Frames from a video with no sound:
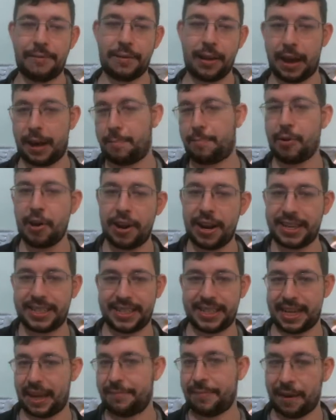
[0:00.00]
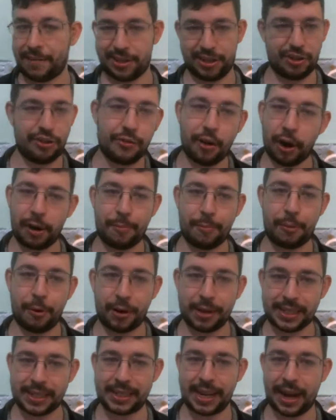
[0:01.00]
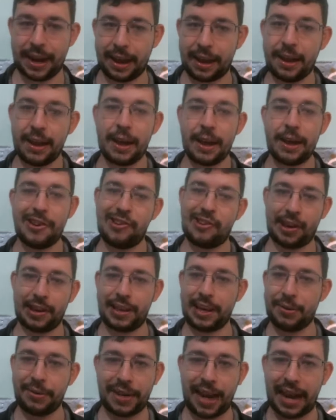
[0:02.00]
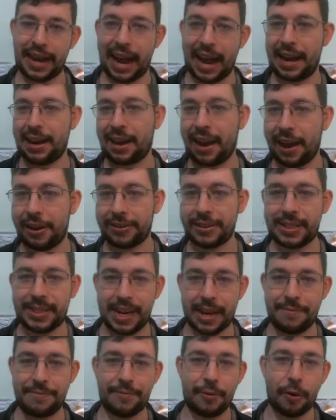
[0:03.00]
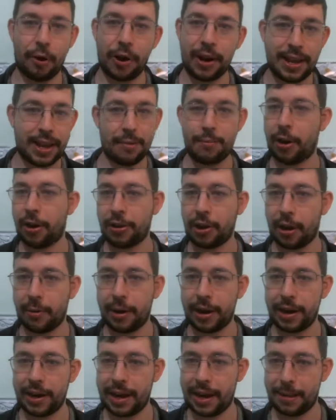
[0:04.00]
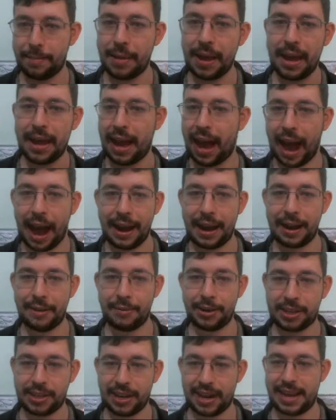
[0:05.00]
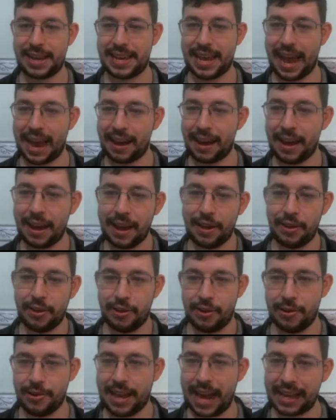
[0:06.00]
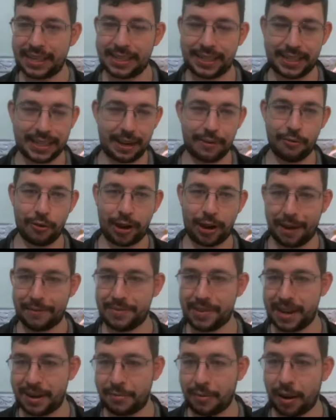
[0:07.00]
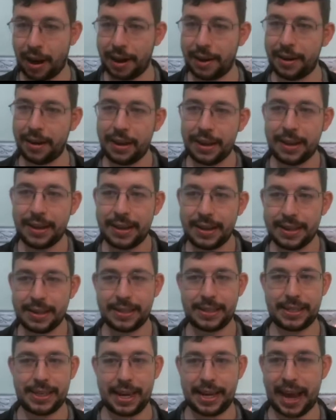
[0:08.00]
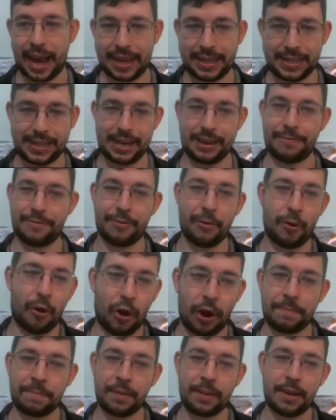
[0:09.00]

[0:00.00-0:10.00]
And the beauty of c5 is you've got a pawn in the center. You can liquidate that guy on c4. He won't know what hit him. And then we're just going to get, you guessed it, rook fd1, c takes d4.